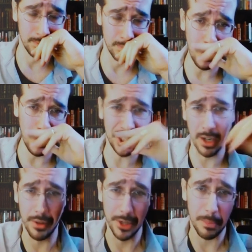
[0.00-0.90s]
Which,
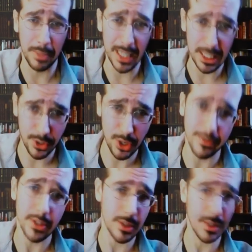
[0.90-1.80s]
there's a place for
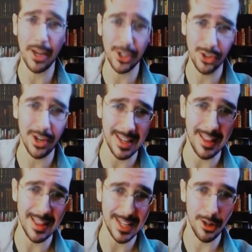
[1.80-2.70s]
services. I'm not trying to say
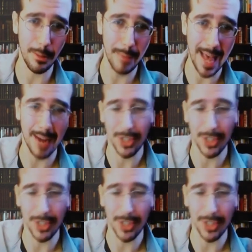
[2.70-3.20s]
that that's all bad. I'm just